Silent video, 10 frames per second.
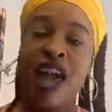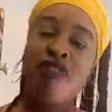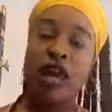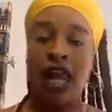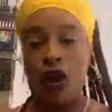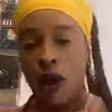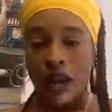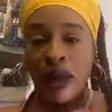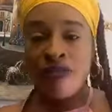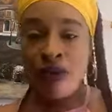If any
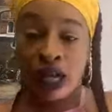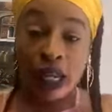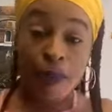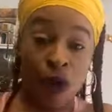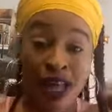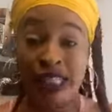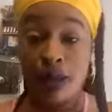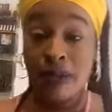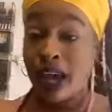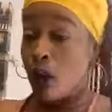one of my fucking
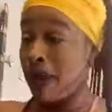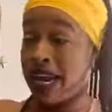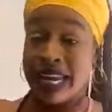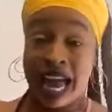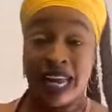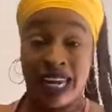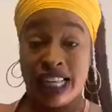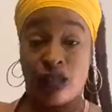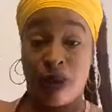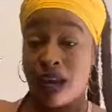boys, them, they go by their daddy
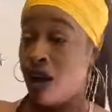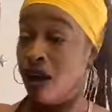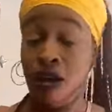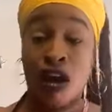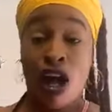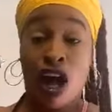and they spin off